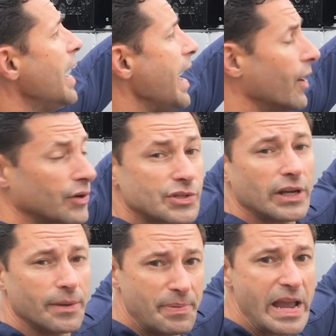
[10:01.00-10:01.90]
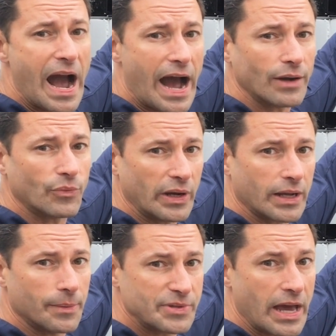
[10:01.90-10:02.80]
Air is going to be hot when it
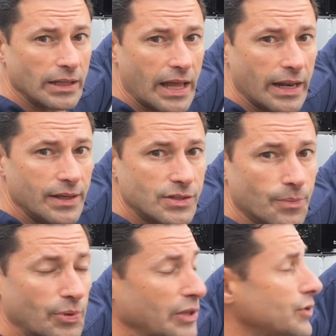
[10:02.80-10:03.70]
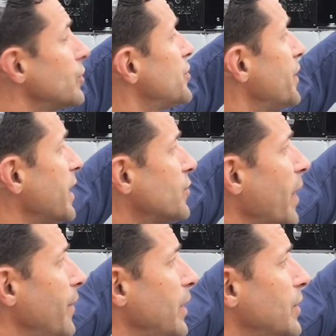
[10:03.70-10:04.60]
comes out a lot of these compressors, so that's
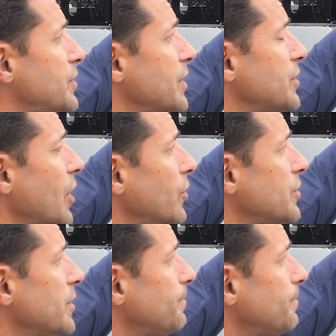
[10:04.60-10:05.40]
why we use this hose.